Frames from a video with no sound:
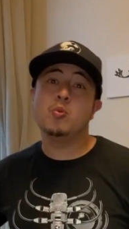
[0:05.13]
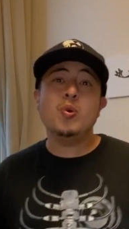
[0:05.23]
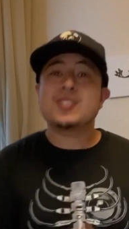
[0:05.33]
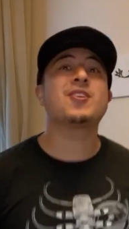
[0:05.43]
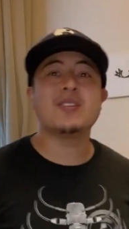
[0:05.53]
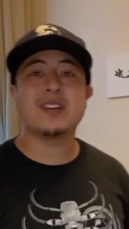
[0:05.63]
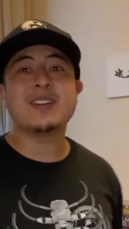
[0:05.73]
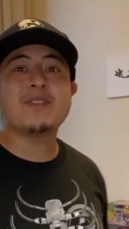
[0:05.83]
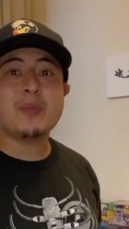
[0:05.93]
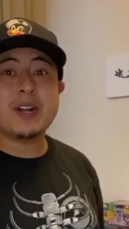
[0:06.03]
What's going
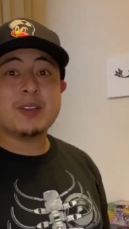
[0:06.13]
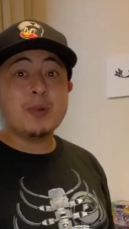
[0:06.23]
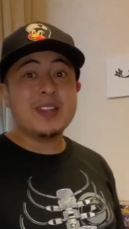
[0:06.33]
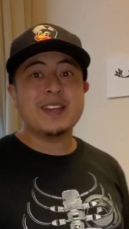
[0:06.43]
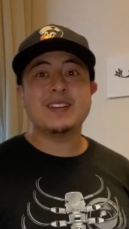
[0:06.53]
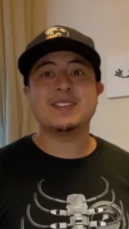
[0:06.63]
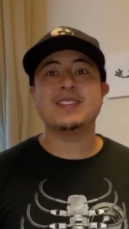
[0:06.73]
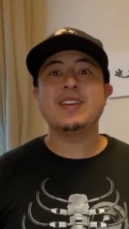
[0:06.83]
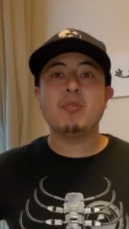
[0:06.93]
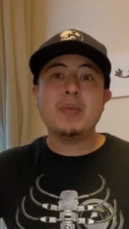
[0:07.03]
on, everybody? Willie here, and
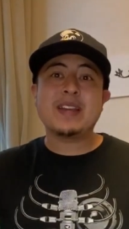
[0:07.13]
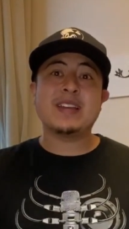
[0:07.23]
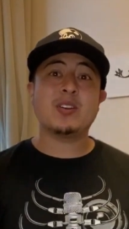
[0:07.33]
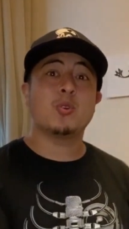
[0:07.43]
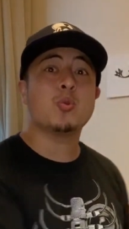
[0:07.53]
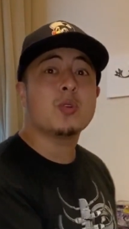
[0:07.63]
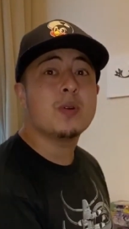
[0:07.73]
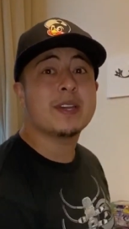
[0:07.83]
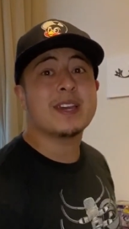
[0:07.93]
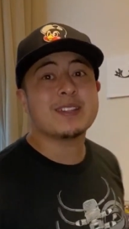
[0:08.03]
today we're making
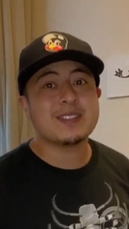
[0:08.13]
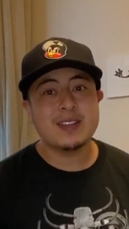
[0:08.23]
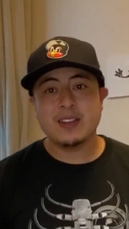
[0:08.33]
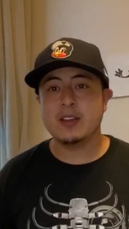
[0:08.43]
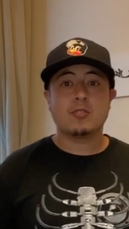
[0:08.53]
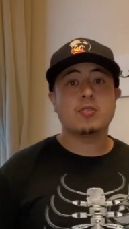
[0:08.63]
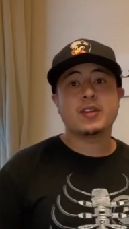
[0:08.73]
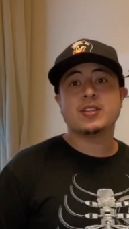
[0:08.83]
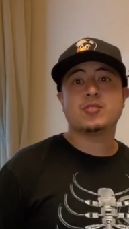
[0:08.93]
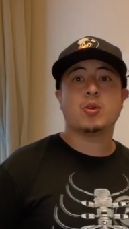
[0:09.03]
croquettes.
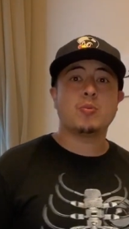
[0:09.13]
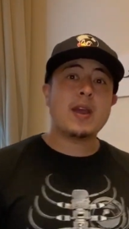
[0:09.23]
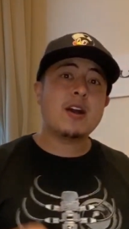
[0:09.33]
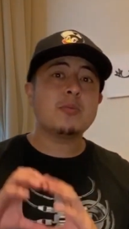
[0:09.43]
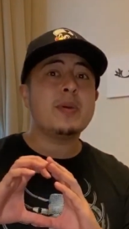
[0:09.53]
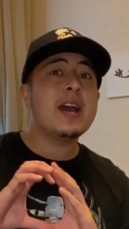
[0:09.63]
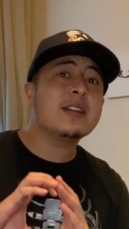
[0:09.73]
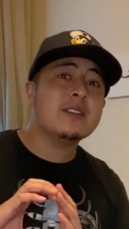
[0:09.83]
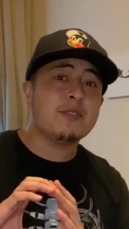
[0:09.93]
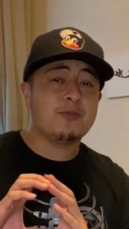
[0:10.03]
Croquettes are a round
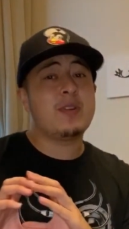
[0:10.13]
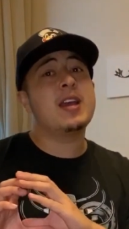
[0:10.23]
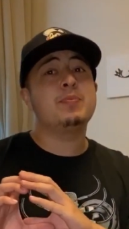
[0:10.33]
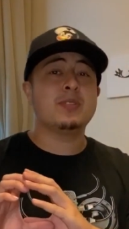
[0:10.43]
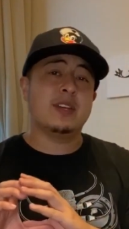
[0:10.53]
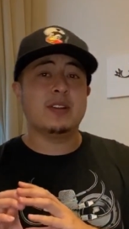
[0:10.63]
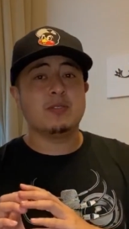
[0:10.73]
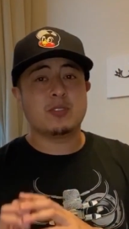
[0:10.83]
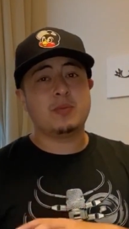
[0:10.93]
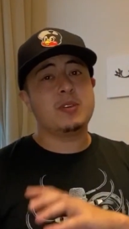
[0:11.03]
patty of fried
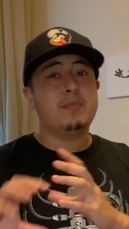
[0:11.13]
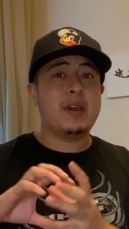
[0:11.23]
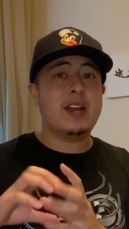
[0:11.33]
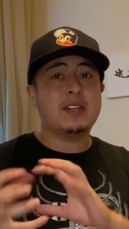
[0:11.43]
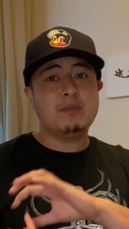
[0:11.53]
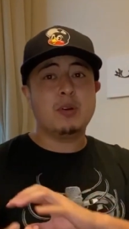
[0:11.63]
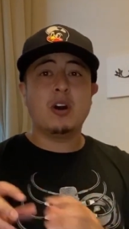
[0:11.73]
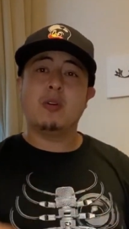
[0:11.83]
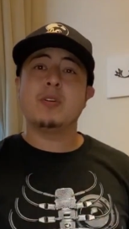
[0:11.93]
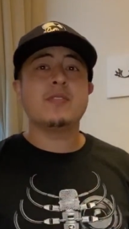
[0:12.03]
potatoes. It could be a patty,
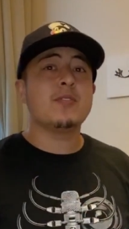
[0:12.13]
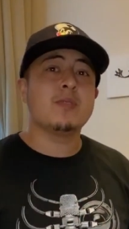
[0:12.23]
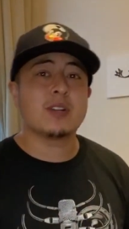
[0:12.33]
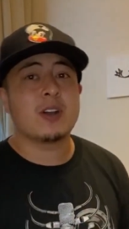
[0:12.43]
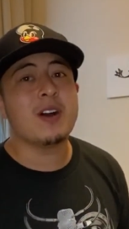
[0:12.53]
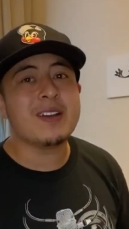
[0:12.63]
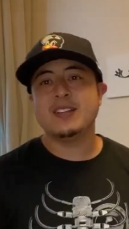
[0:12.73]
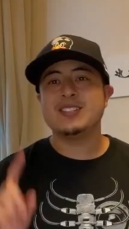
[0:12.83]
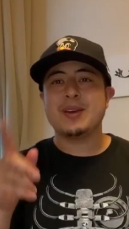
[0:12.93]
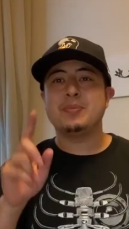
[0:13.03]
ball, whatever you want to call it.
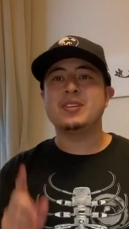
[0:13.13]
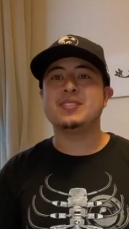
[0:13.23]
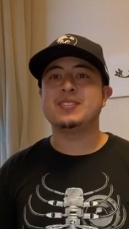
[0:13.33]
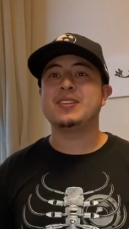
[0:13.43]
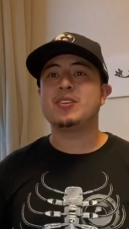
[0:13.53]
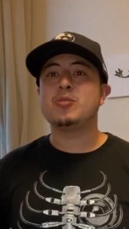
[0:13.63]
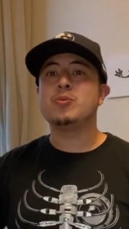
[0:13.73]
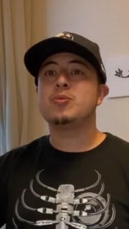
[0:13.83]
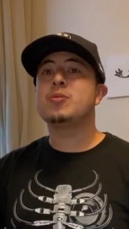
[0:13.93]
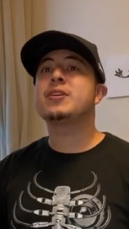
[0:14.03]
In Japanese, they say
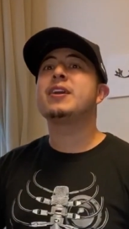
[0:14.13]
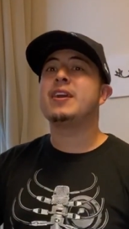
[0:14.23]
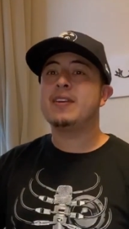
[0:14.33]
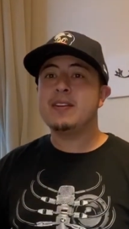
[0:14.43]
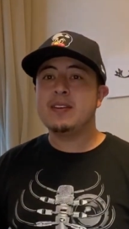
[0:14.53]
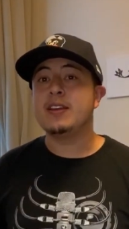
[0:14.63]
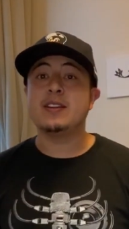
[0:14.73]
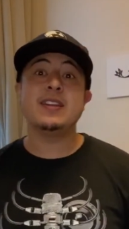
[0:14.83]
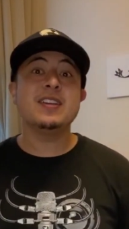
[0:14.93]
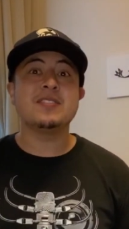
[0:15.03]
croquette.
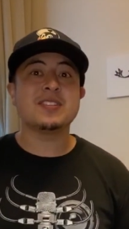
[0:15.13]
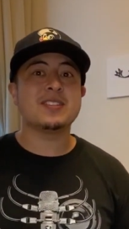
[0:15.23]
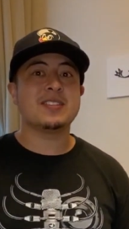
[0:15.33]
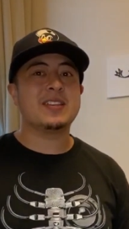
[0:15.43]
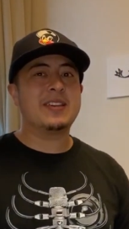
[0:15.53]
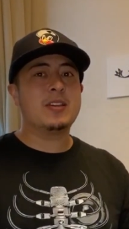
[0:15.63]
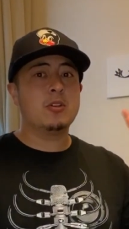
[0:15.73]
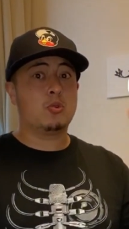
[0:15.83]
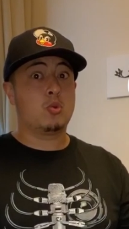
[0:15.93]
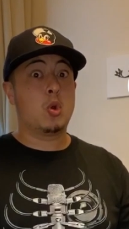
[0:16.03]
In English, they say
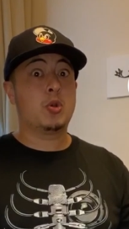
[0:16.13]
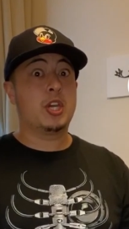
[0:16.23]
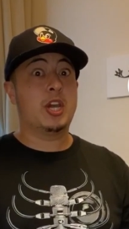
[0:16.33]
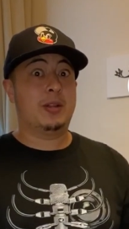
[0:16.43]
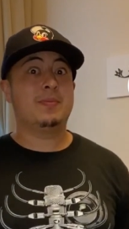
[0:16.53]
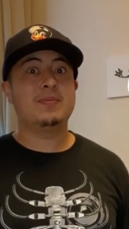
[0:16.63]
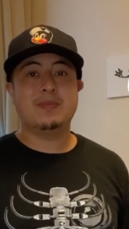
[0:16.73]
croquette.